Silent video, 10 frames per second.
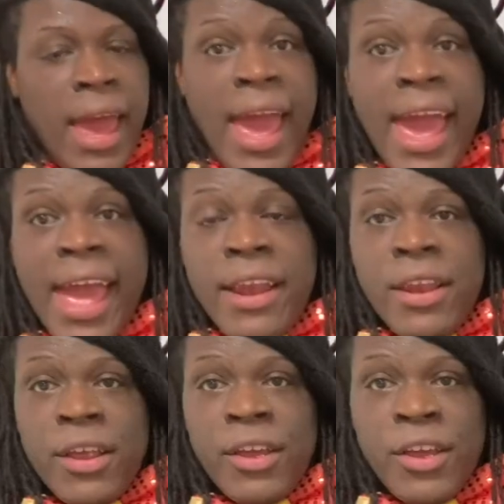
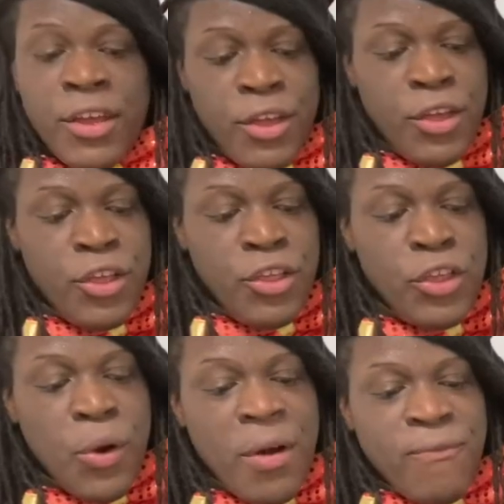and
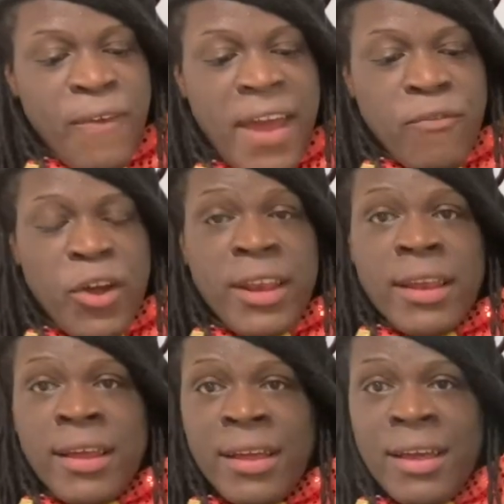your favorite
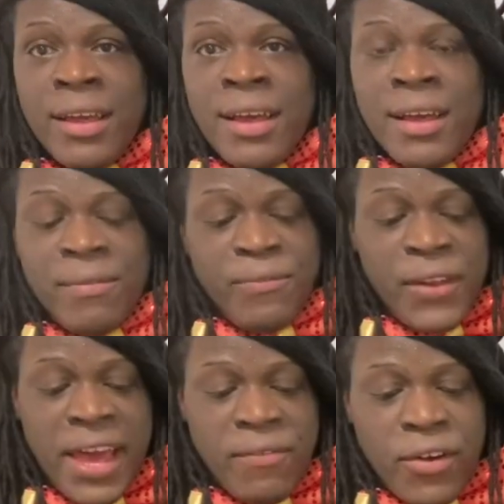
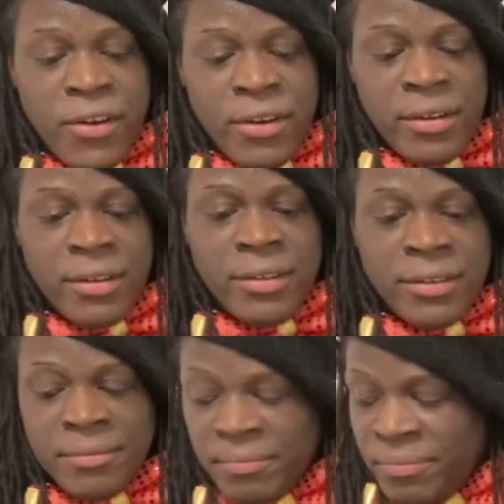flavor,
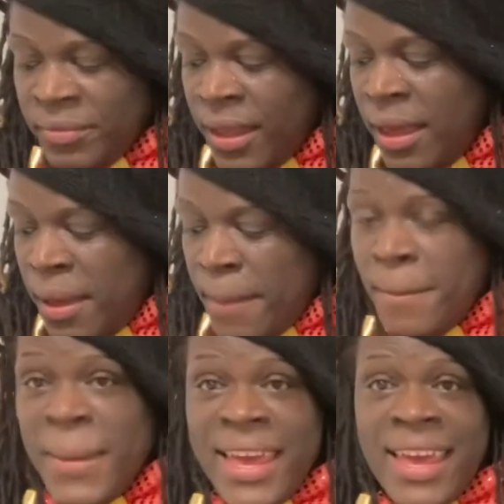
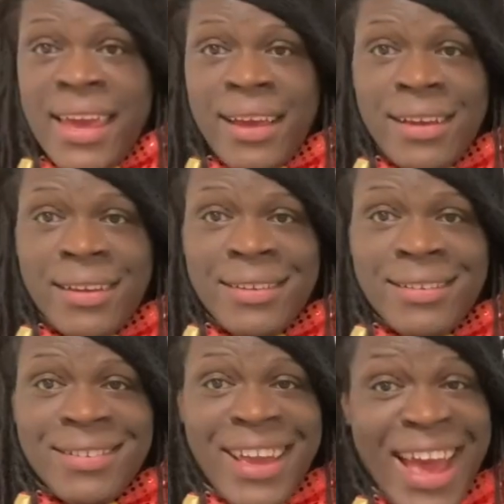me
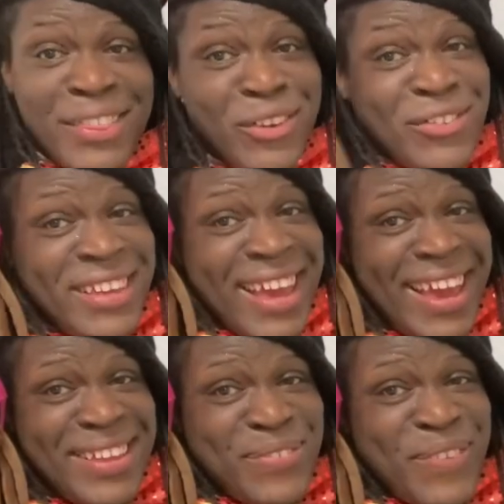and little
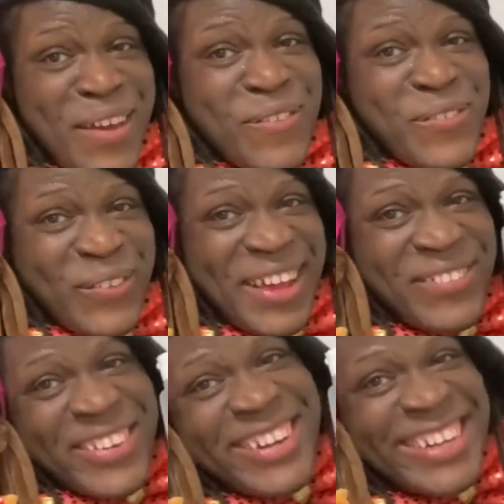TK's favorite
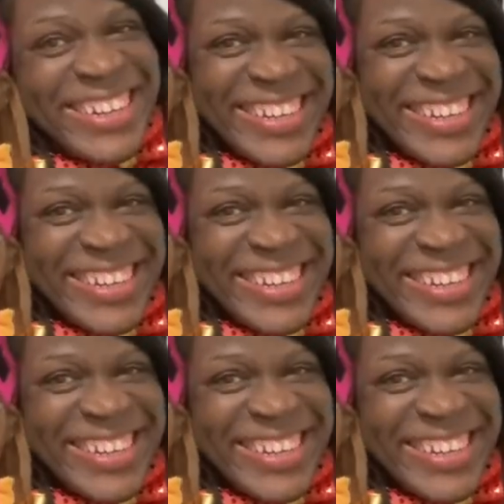flavor,